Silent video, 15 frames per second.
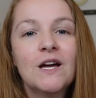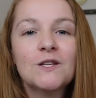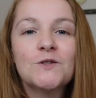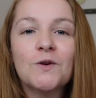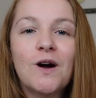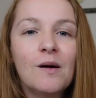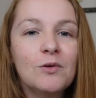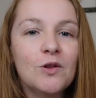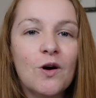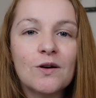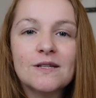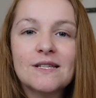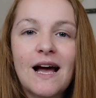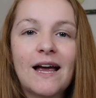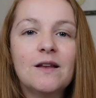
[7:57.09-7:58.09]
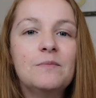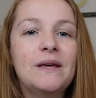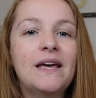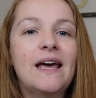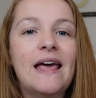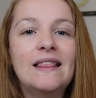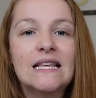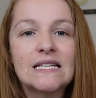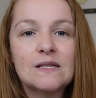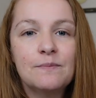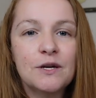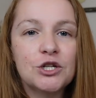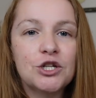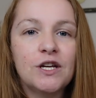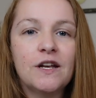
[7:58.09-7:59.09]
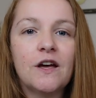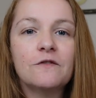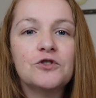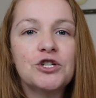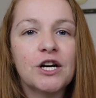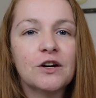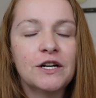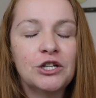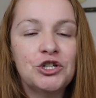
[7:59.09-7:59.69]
So come alongside me in this mission of sharing